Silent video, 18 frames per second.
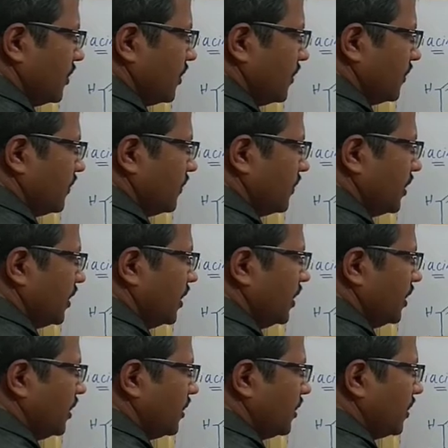
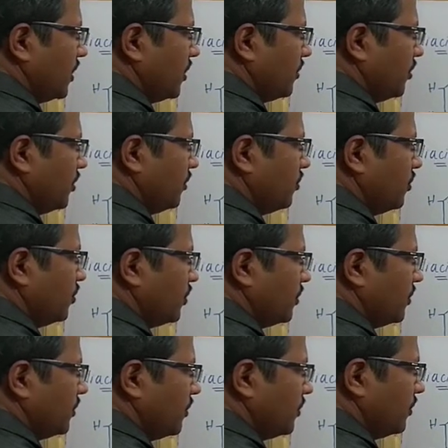C, double
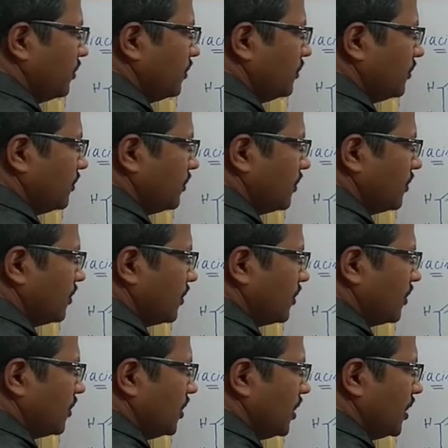bond O,
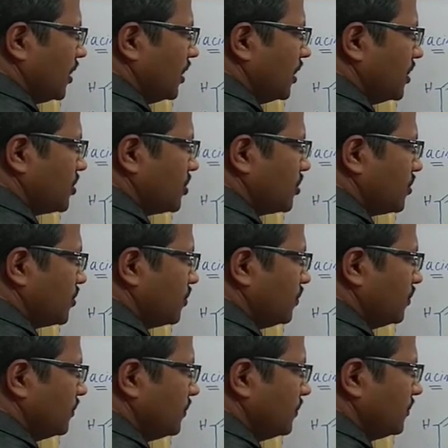
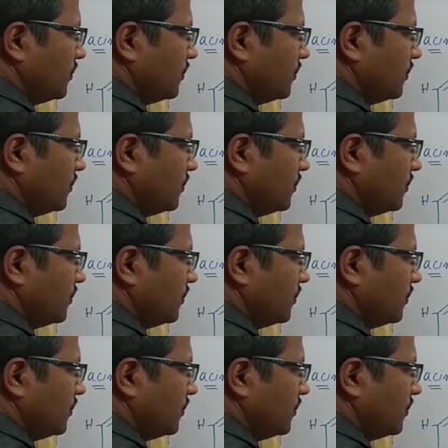NH2.